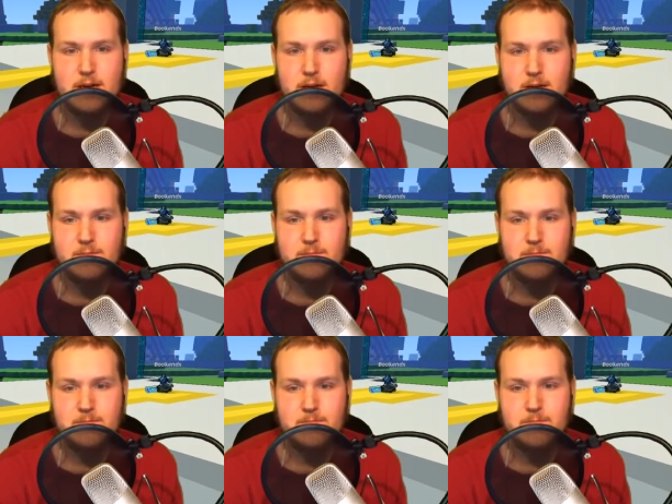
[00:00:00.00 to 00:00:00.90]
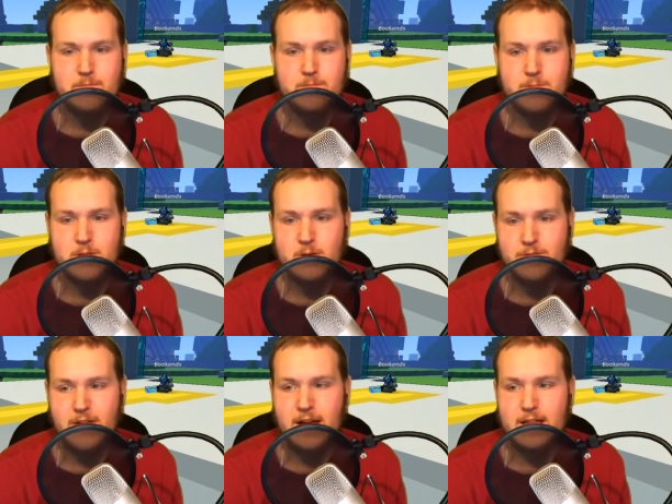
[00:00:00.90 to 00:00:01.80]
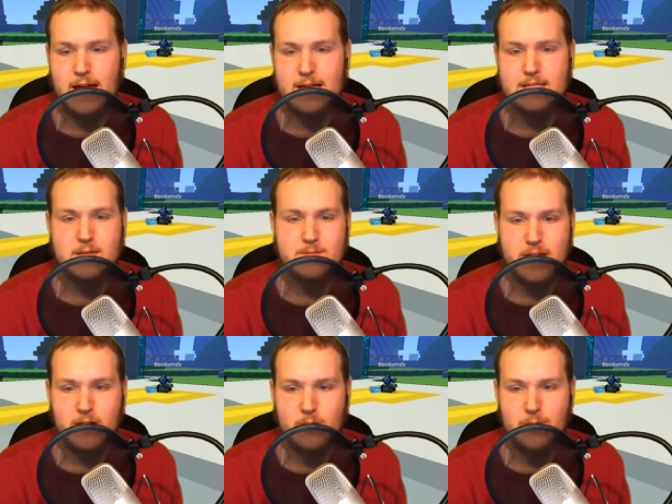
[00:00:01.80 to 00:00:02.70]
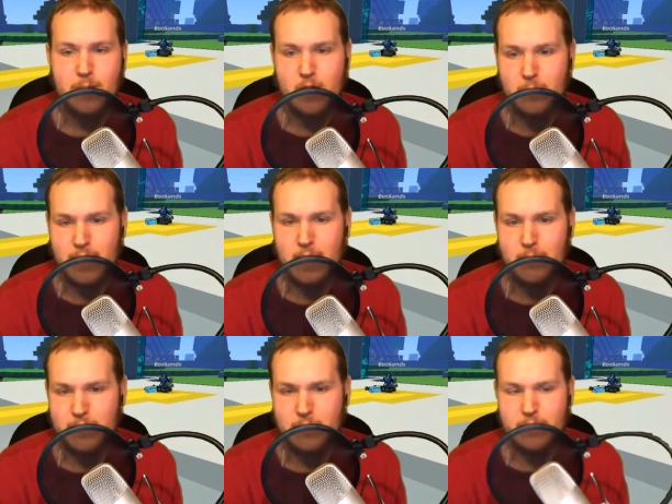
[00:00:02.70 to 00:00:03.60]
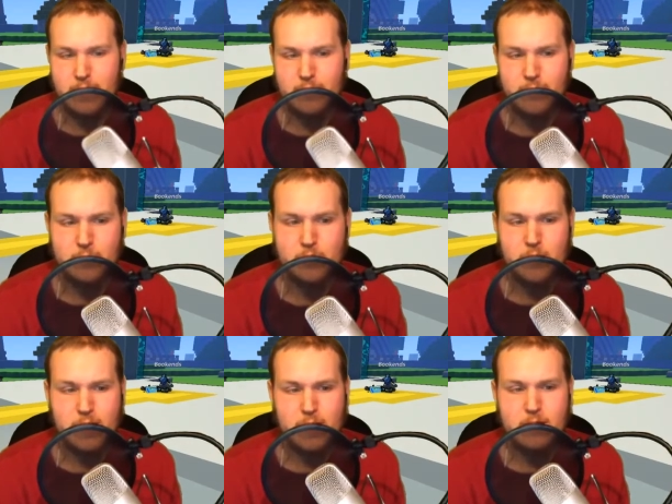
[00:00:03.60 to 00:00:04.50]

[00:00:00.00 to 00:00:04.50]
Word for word: Um, so if that class comes out, we may or may not be doing that in the future, right?